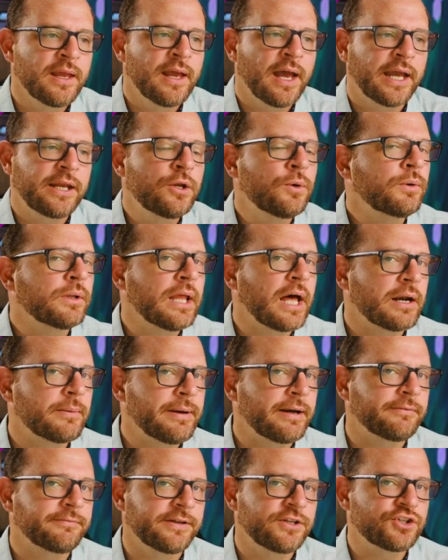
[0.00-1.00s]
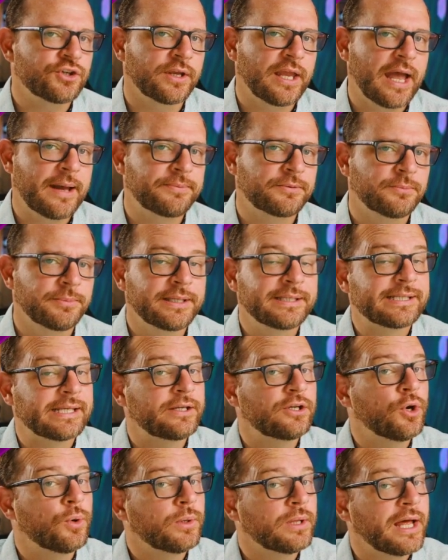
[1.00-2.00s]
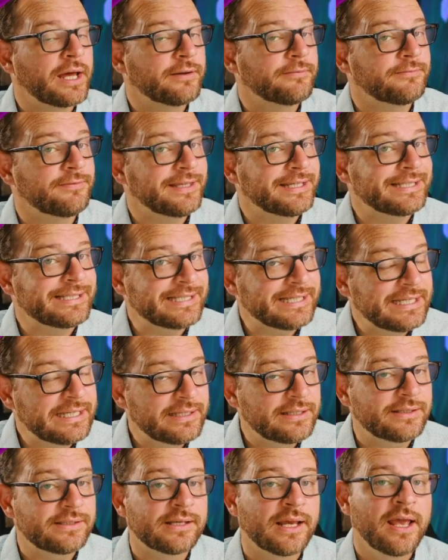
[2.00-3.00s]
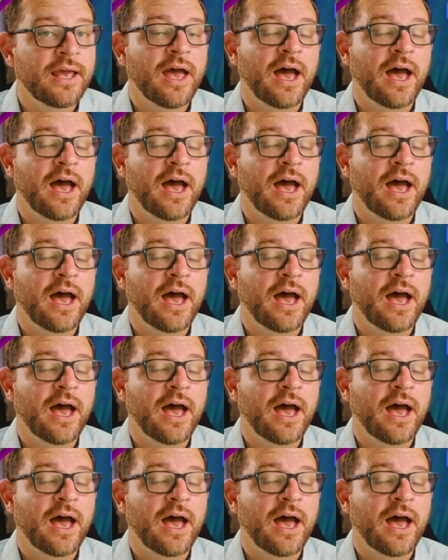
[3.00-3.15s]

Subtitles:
I know a lot about venture capital because I know a lot of VCs.